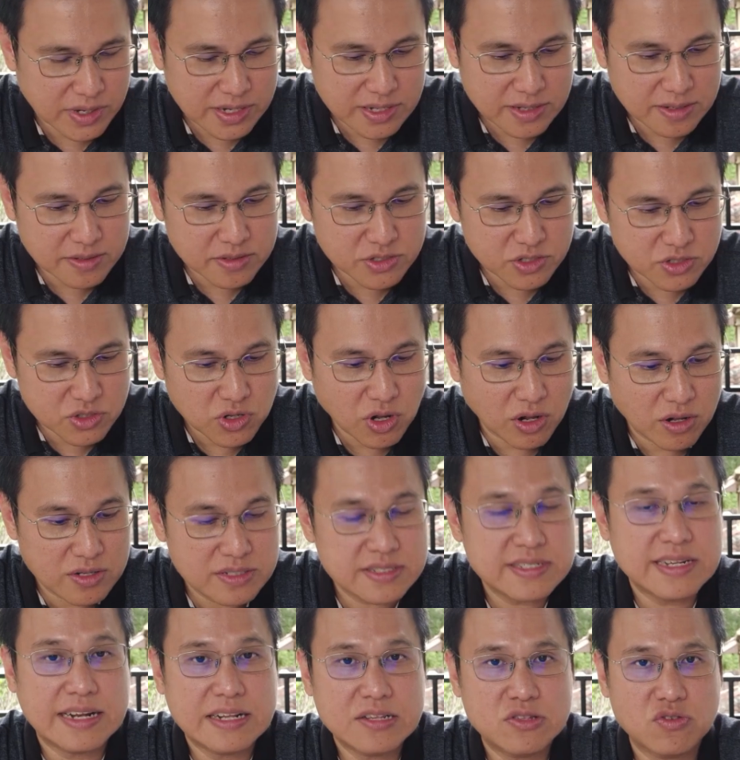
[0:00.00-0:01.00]
one stall
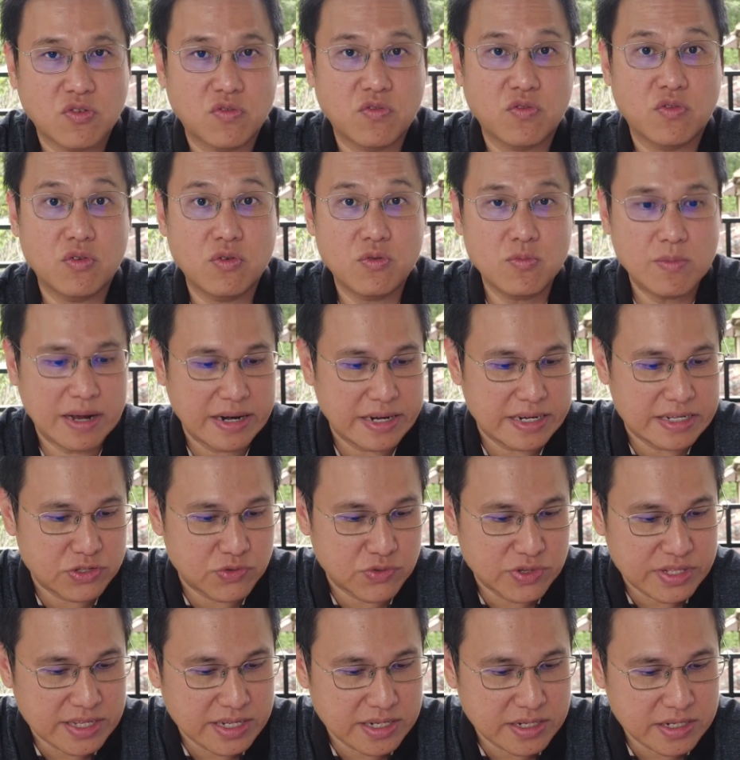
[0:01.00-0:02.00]
selling tofu, but
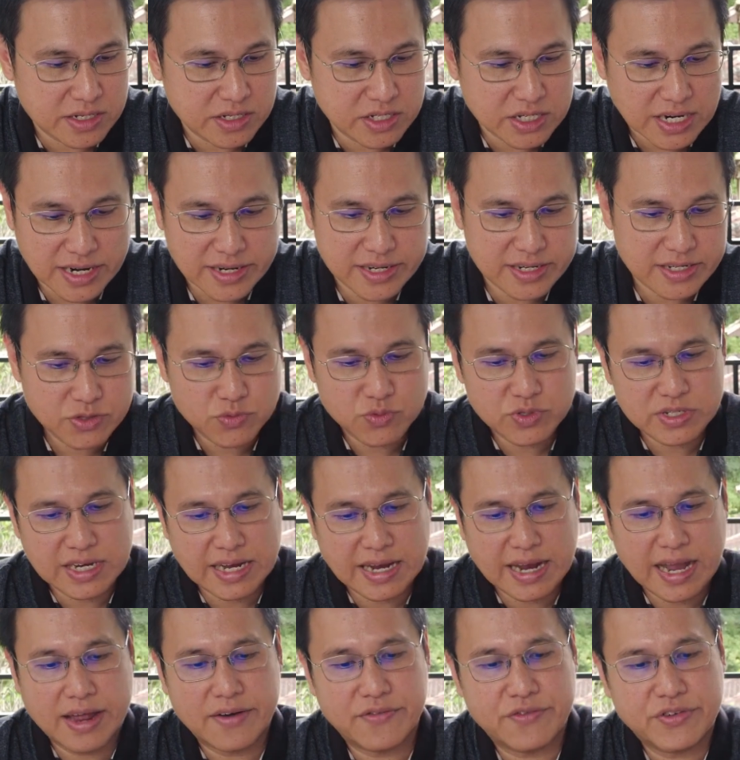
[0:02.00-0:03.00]
it's written in Chinese which
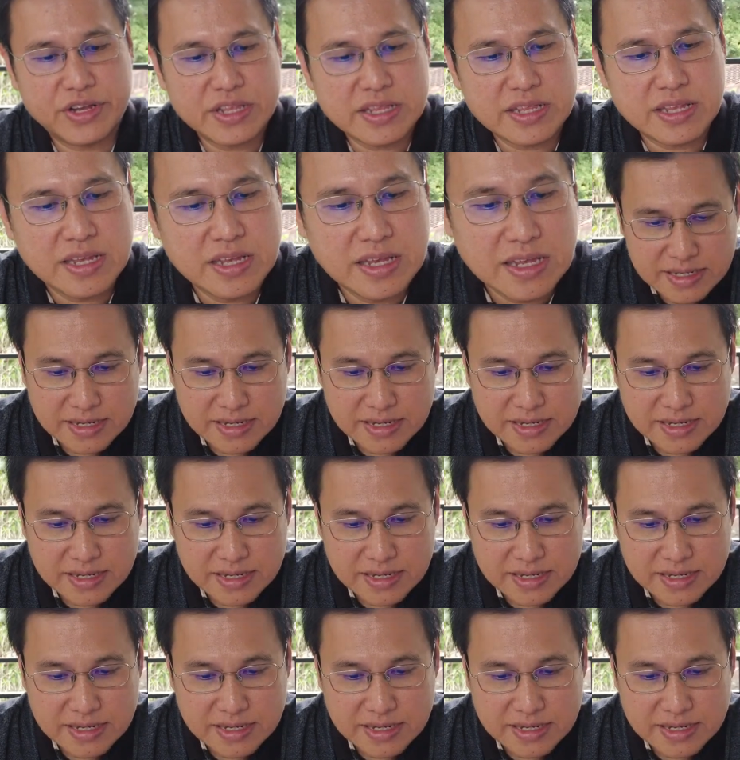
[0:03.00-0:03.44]
I can't read.